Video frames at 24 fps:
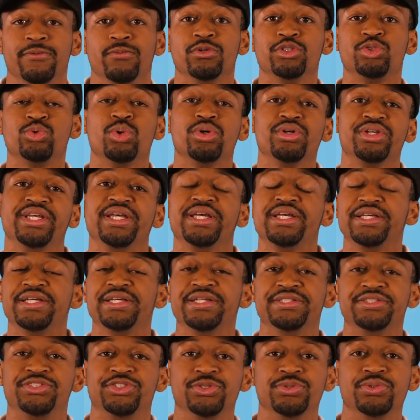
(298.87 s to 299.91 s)
which we'll get
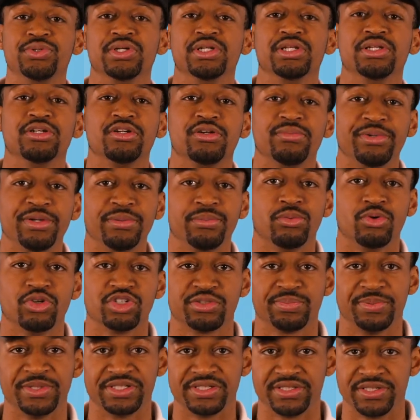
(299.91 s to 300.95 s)
into a little bit more
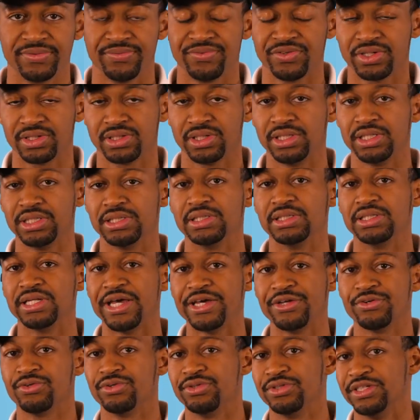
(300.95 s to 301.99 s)
specifically
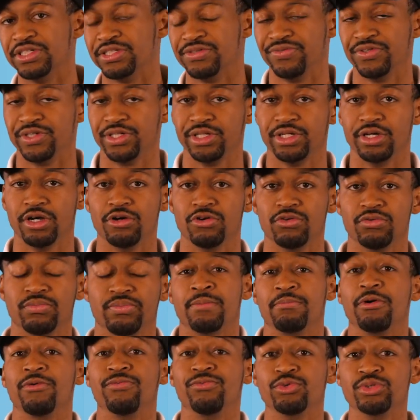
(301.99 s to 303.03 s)
later in this video.
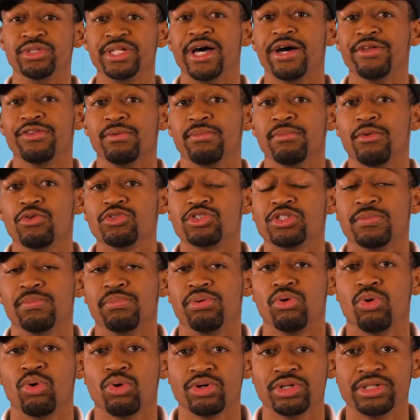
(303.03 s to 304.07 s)
But for now, the most
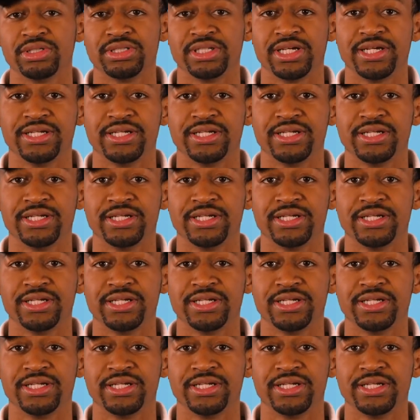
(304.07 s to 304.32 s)
important